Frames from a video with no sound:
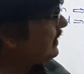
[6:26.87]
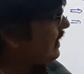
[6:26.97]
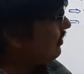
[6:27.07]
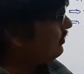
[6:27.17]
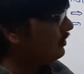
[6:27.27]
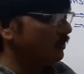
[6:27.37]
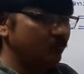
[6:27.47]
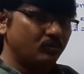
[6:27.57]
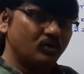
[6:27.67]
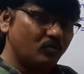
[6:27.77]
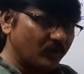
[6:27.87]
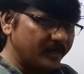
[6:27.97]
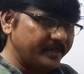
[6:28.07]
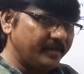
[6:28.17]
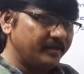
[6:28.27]
having more
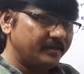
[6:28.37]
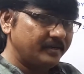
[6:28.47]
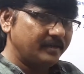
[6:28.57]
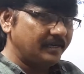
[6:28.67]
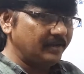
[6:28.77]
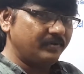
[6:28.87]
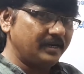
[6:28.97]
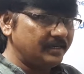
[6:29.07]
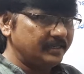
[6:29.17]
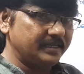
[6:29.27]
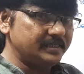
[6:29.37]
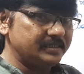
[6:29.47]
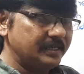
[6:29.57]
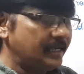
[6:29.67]
water level, yes,